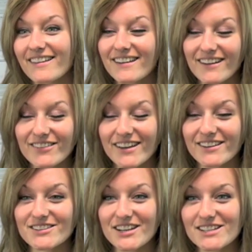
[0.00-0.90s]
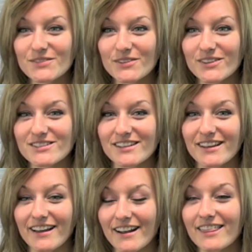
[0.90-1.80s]
the navigator at Jacksonville
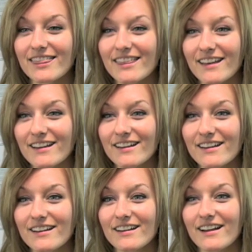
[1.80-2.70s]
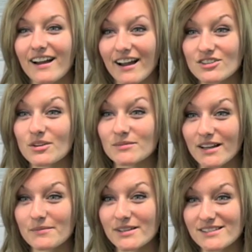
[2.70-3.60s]
University and I think I jumped
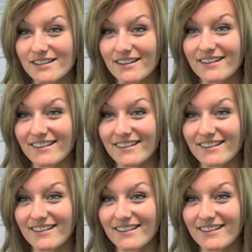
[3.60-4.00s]
out of my seat.